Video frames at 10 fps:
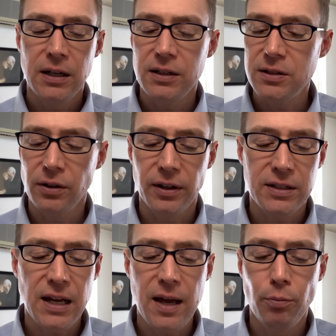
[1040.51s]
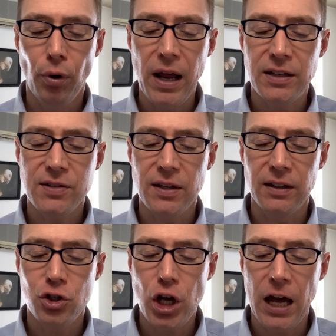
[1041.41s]
Until the day breaks and
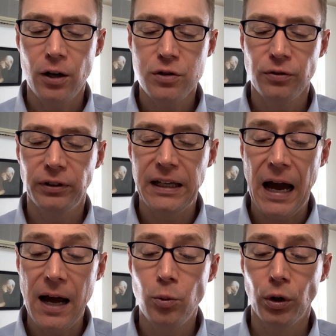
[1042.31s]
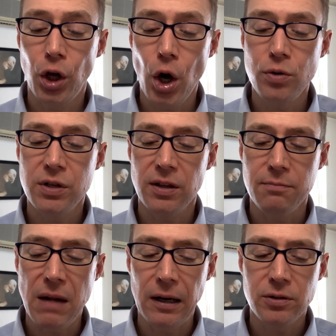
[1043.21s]
the shadows flee, I will go to the
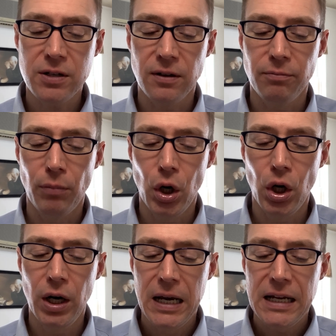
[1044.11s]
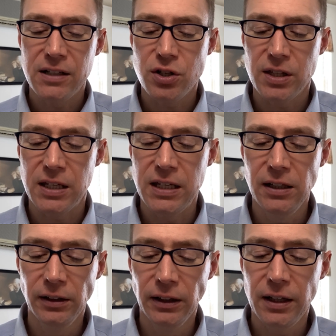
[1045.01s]
mountain of myrrh and to the
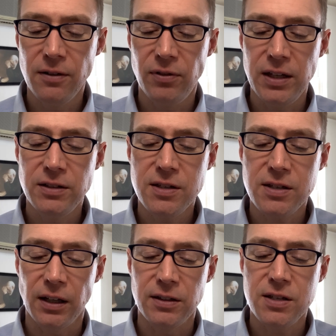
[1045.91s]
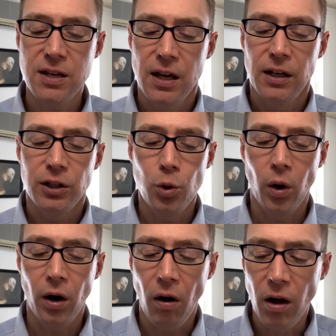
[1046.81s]
hill of incense. You
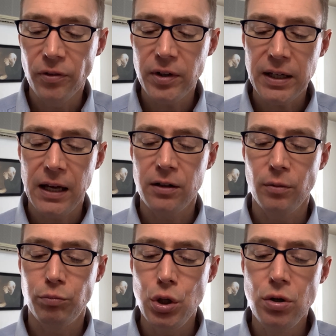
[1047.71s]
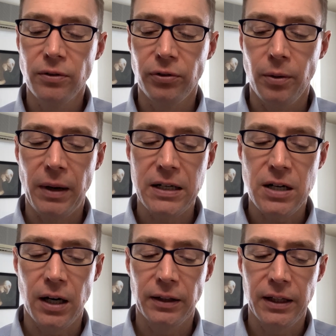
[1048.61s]
are altogether beautiful, my
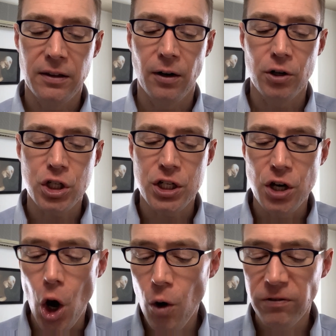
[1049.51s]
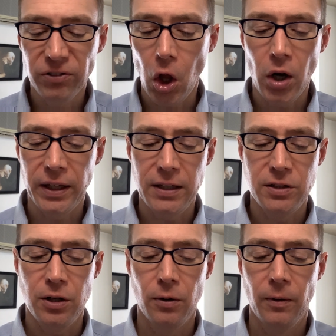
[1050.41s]
darling. There is no flaw in
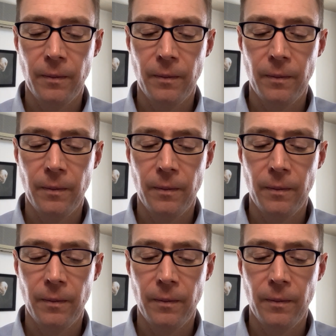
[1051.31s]
you.